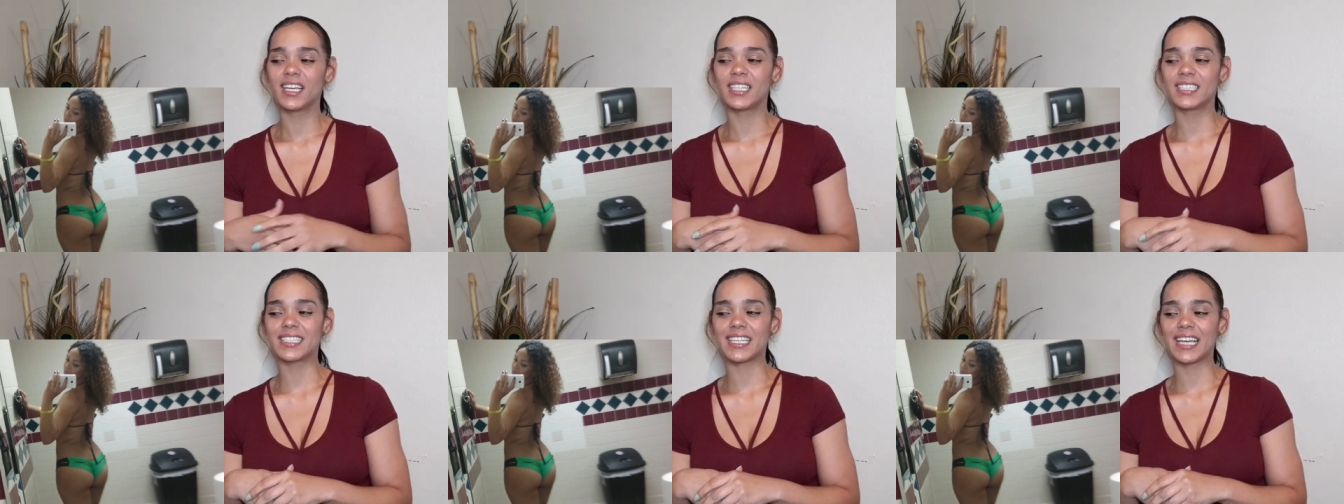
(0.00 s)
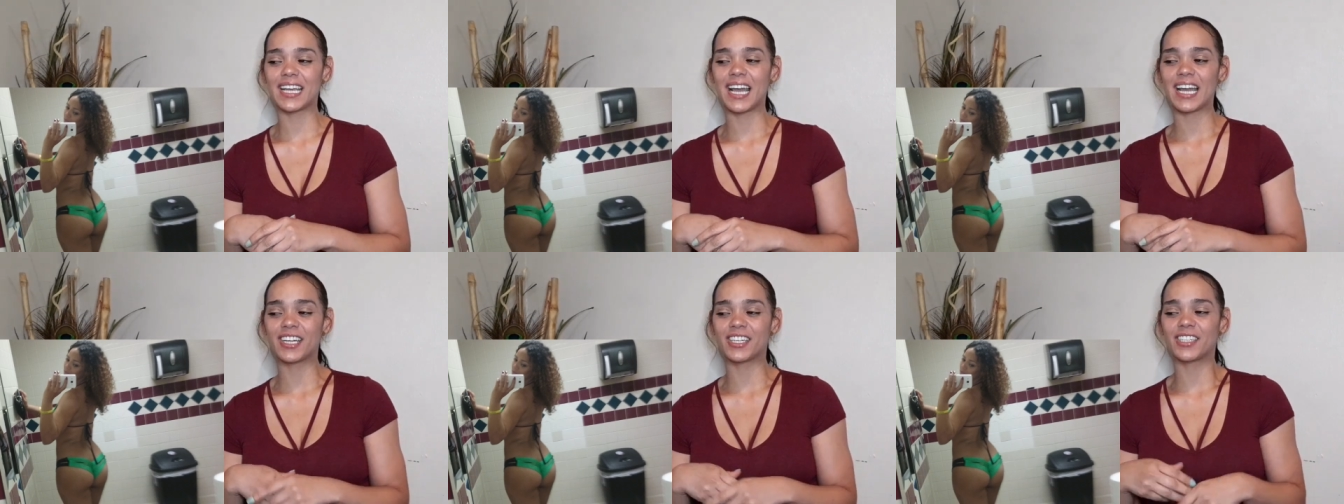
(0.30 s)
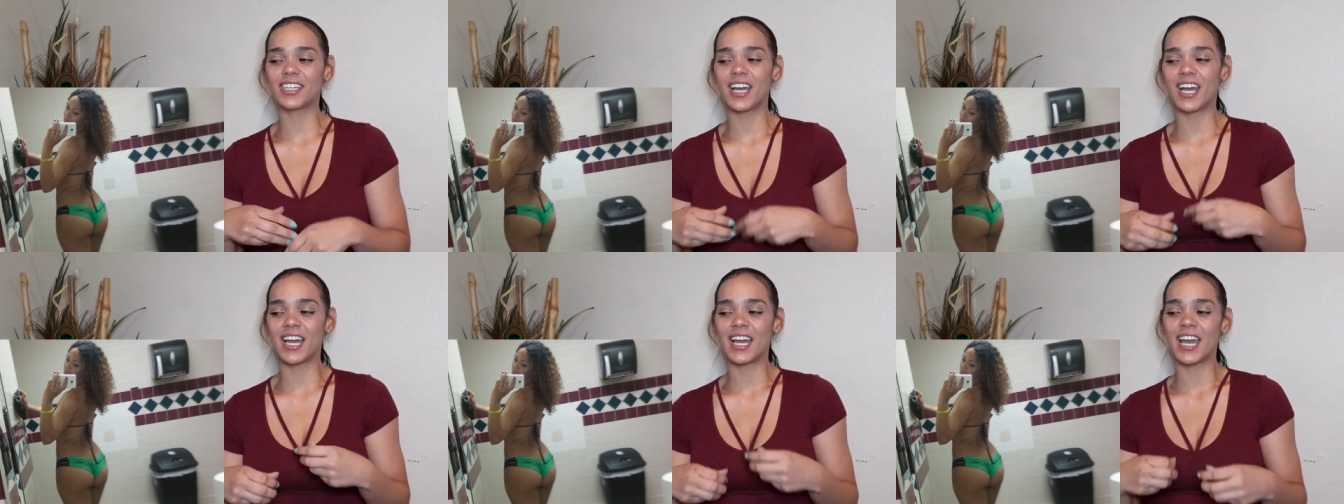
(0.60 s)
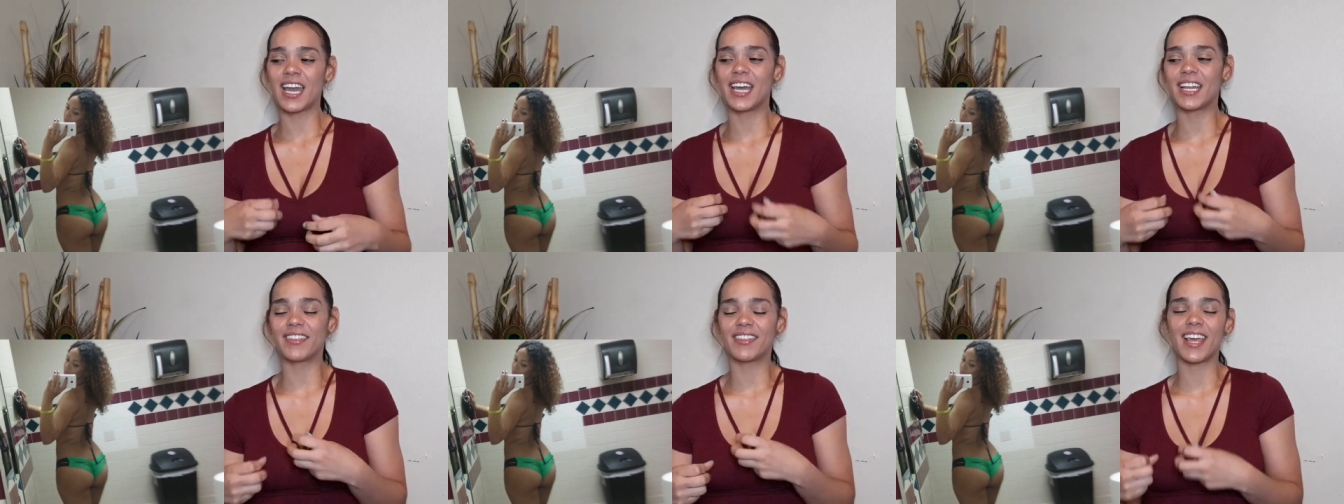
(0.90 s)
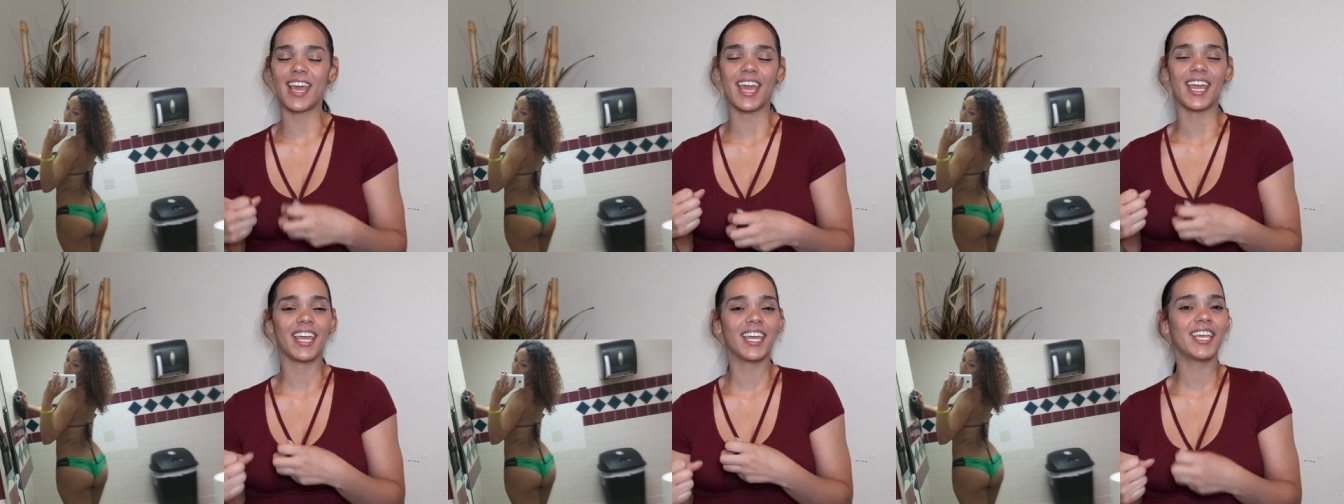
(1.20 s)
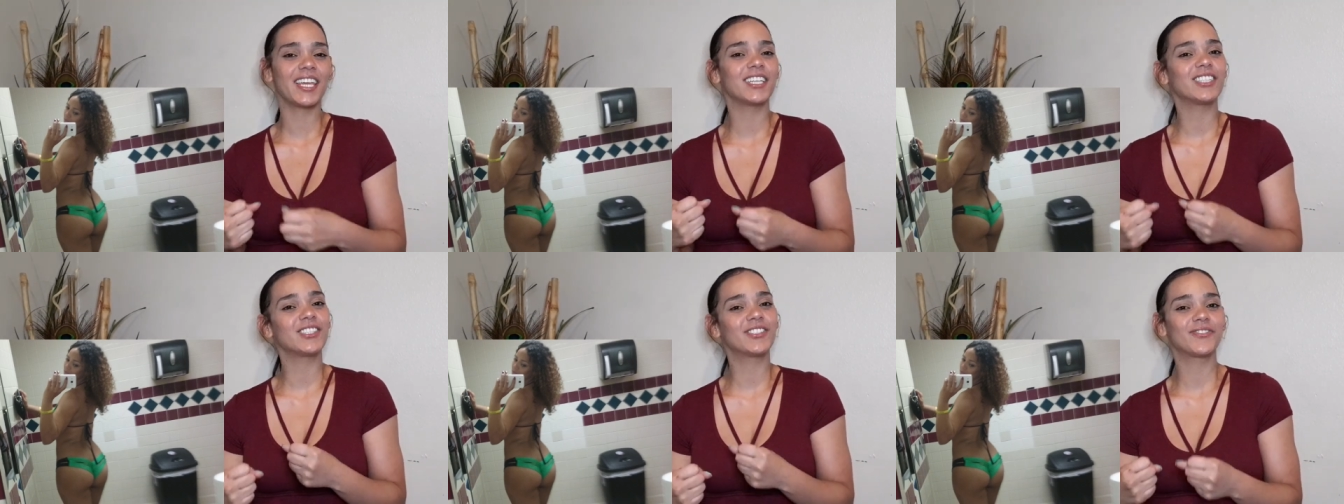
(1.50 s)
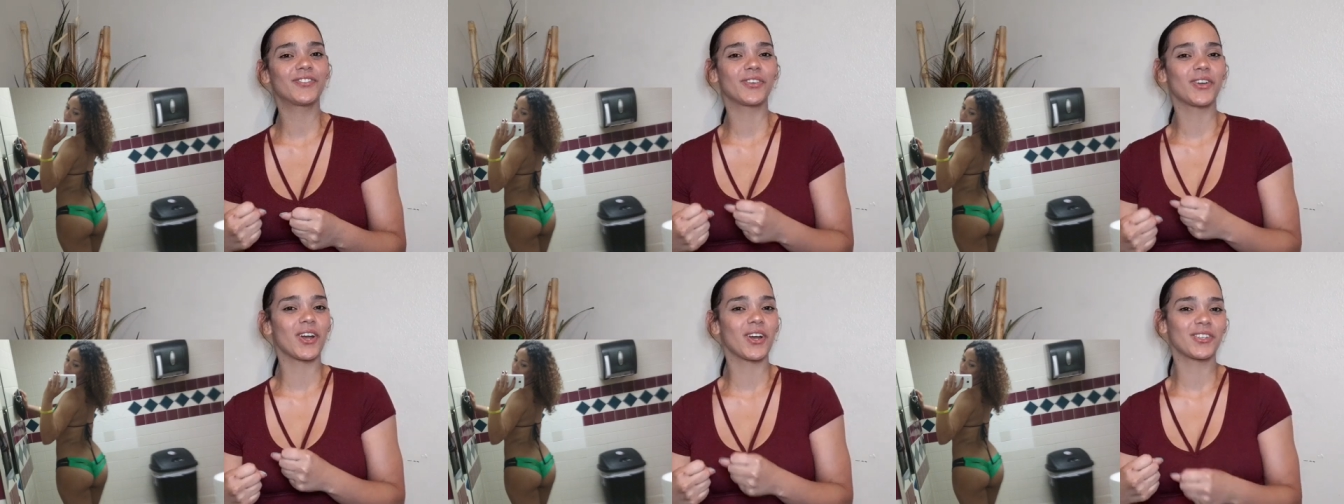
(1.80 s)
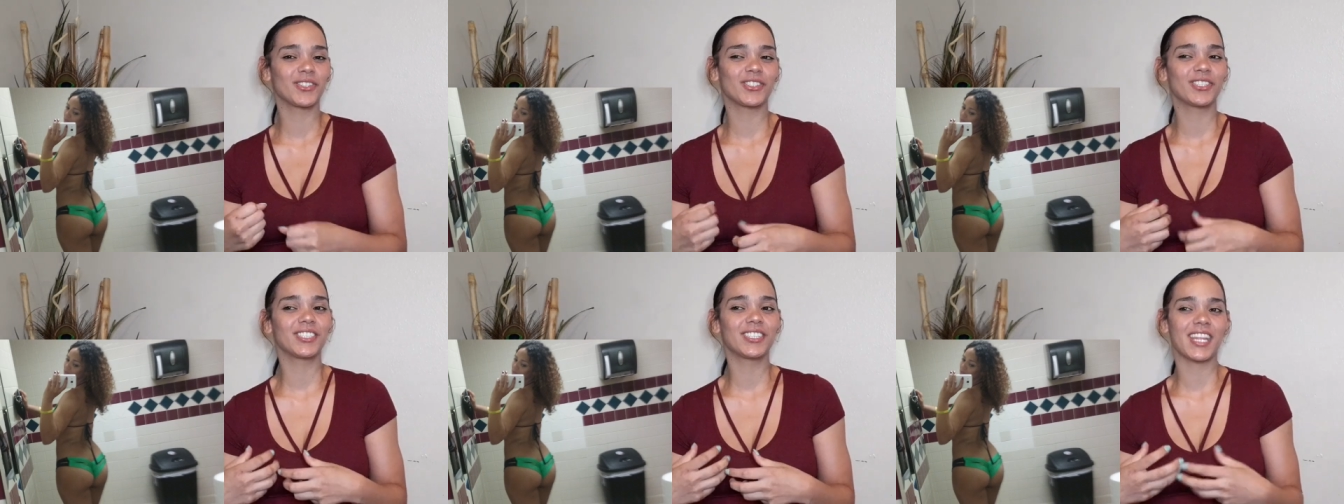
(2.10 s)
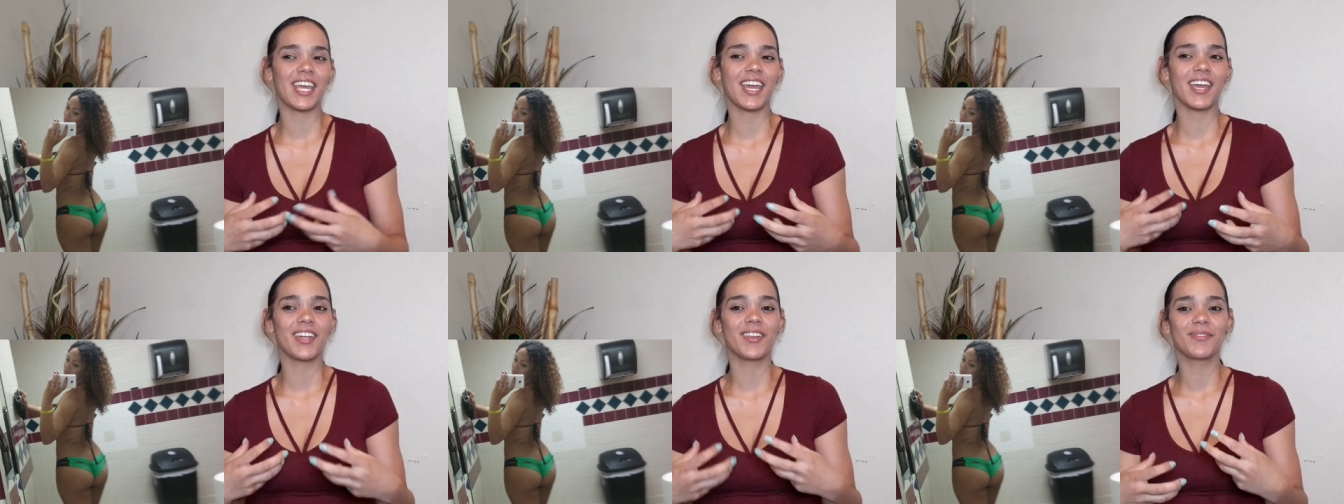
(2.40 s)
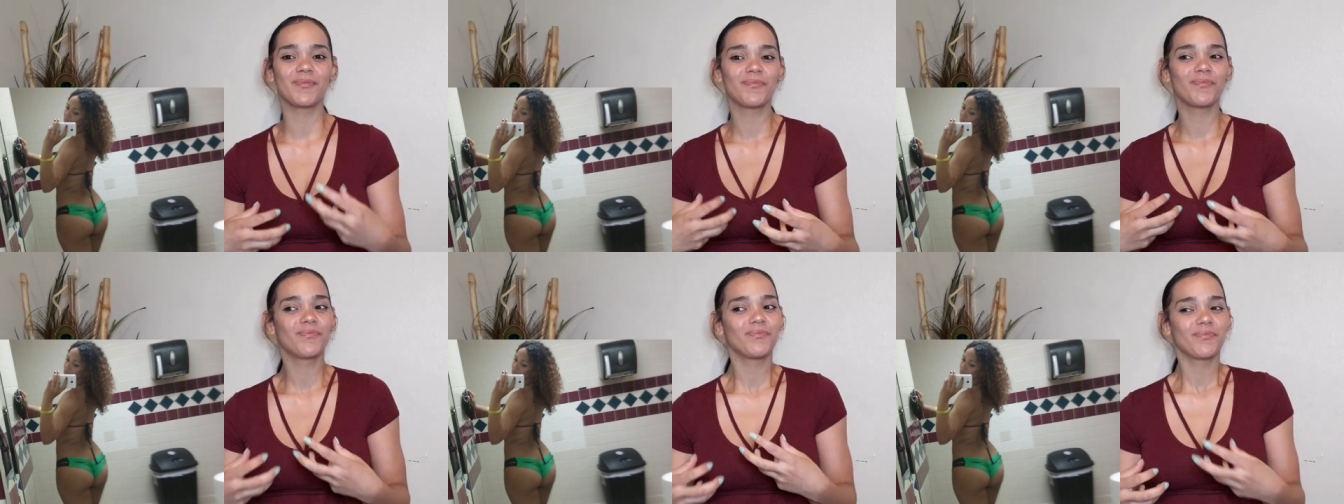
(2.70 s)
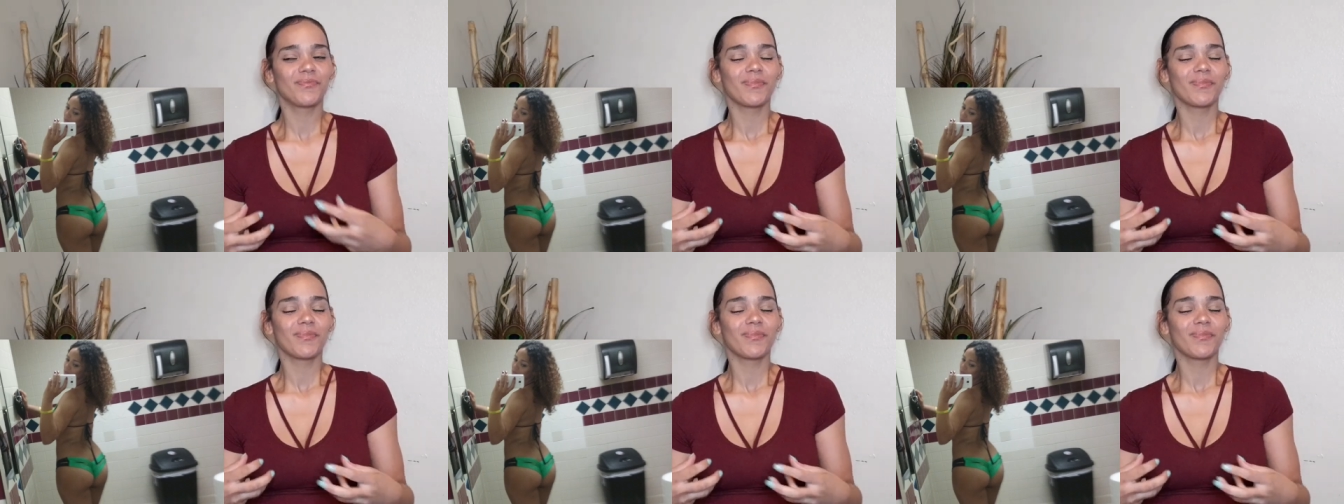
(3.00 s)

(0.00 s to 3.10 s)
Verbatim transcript: It's like I, I had that itch for just that